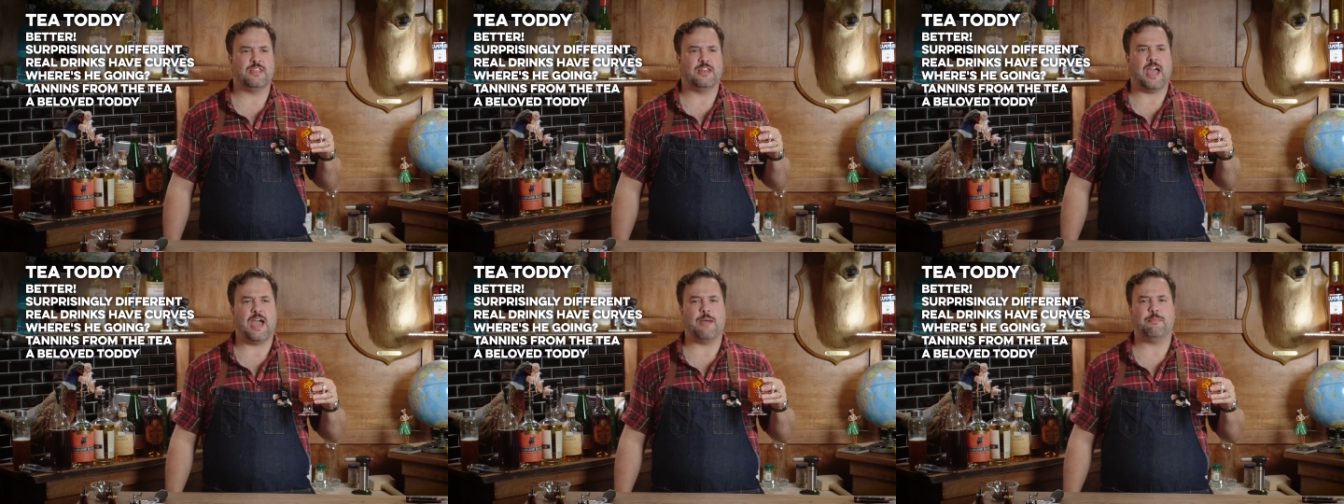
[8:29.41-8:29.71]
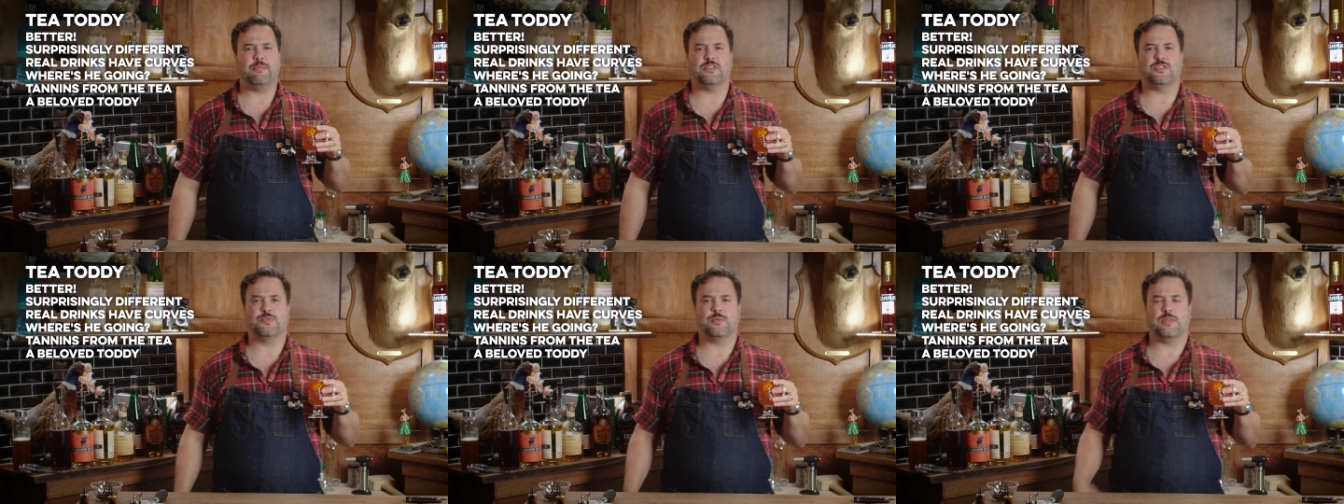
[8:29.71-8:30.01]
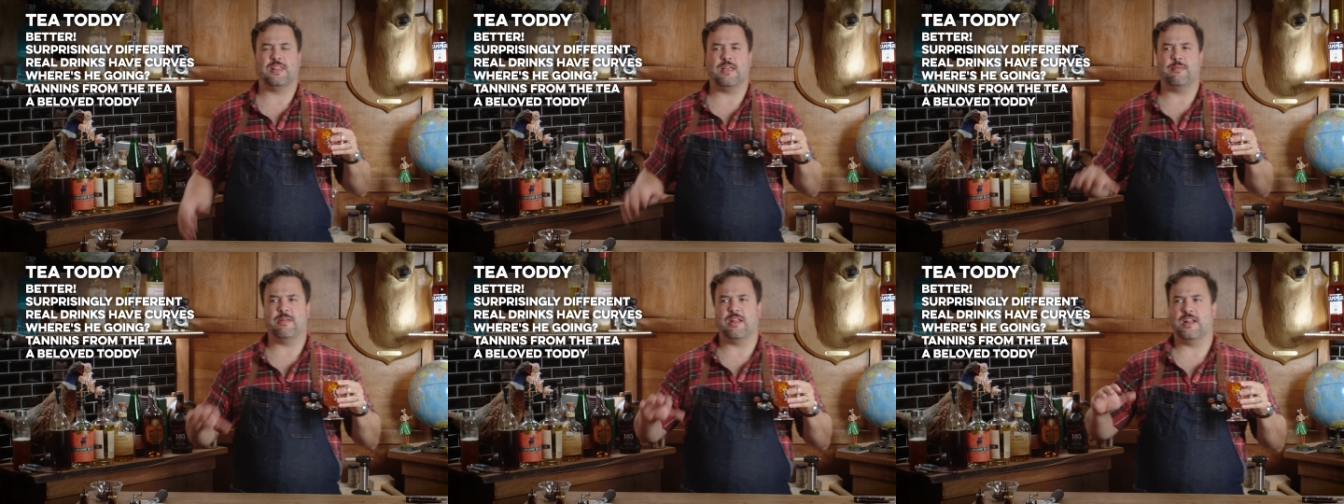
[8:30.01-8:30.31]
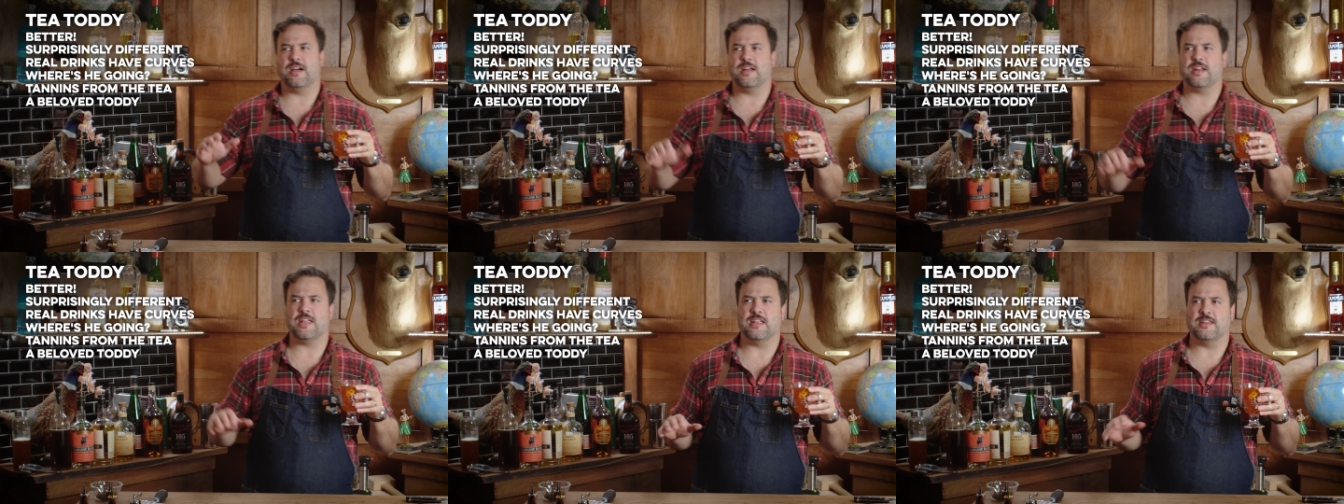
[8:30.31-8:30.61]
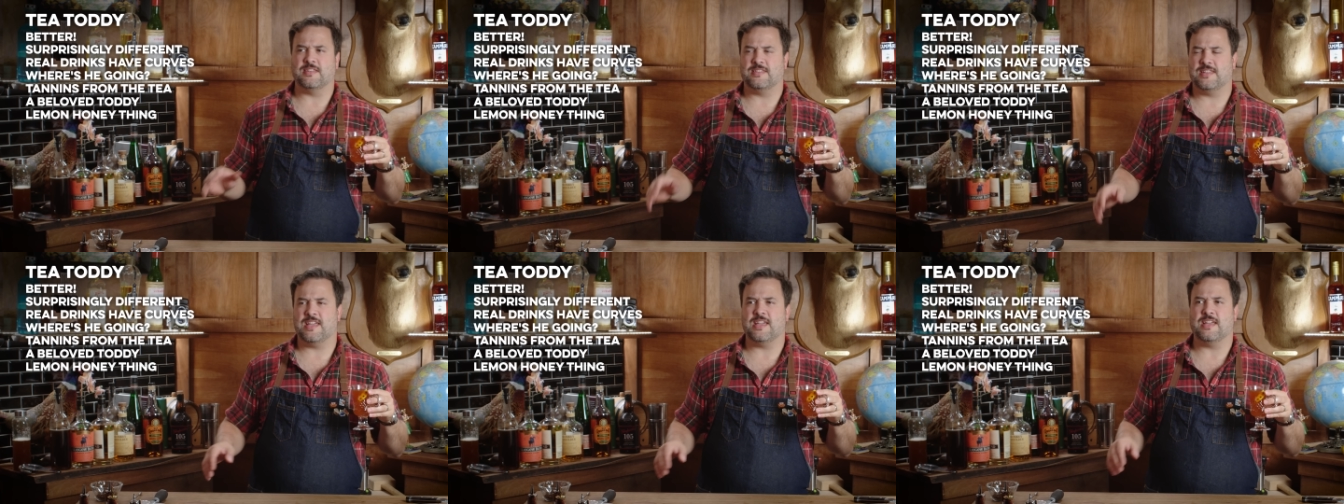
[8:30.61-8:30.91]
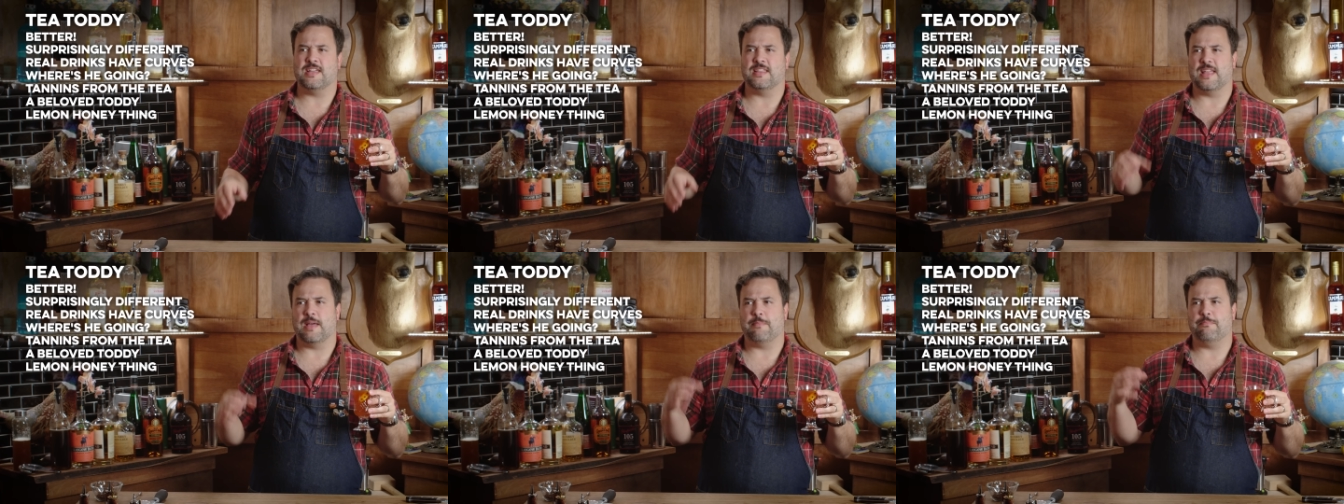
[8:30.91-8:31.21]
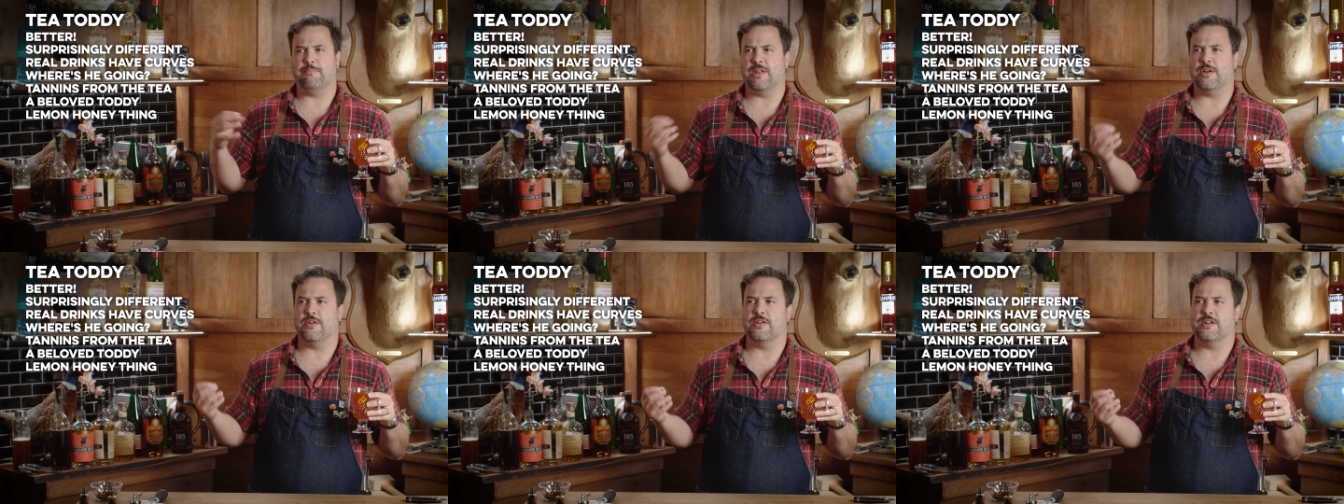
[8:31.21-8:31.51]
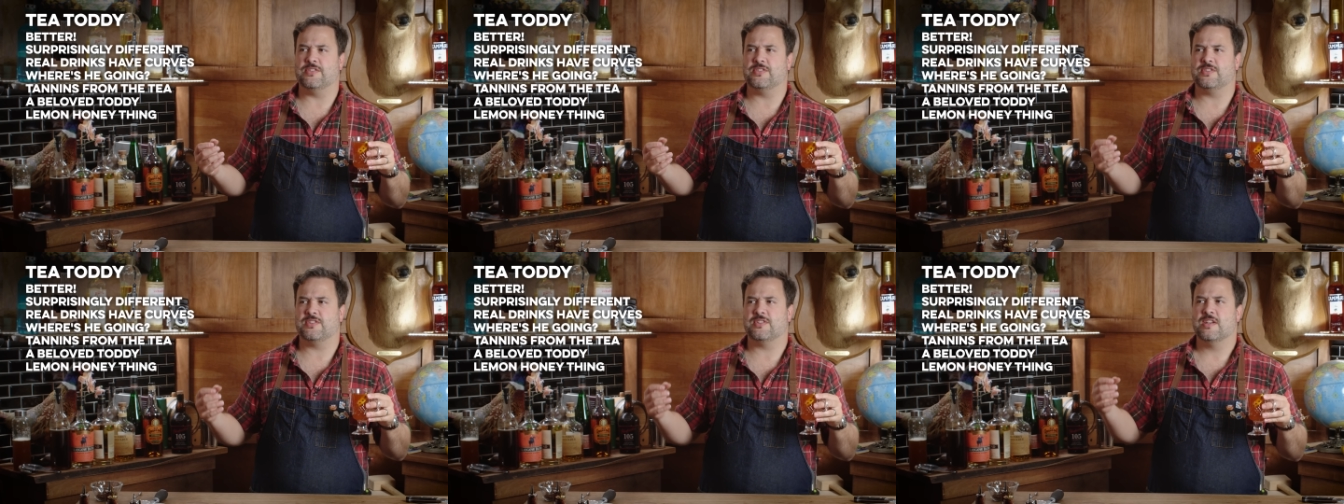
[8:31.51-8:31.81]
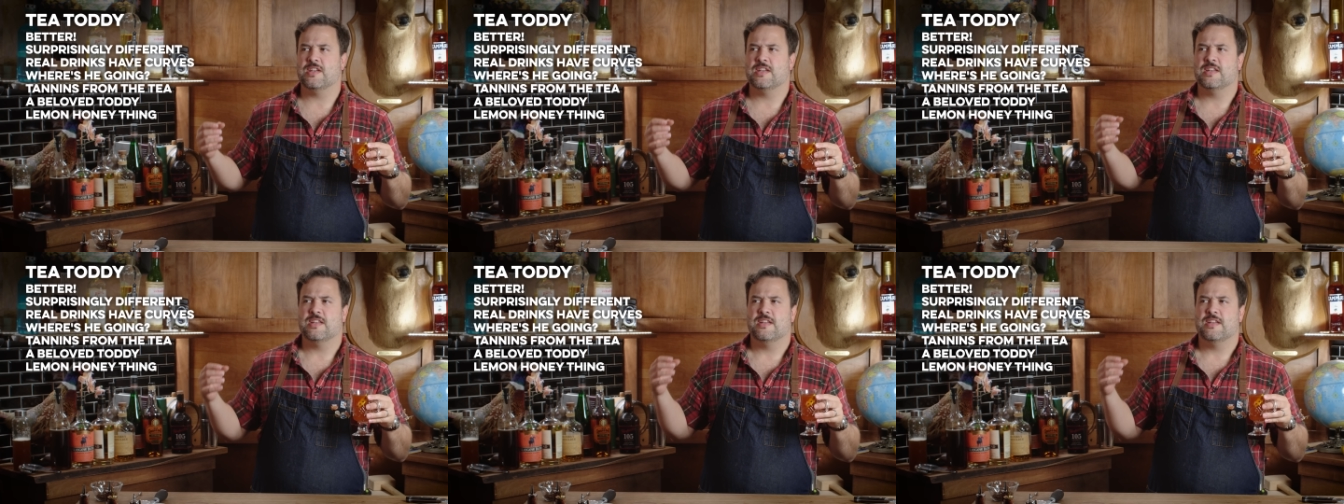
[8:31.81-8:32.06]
that happens with lemon and honey and tea and that bitterness.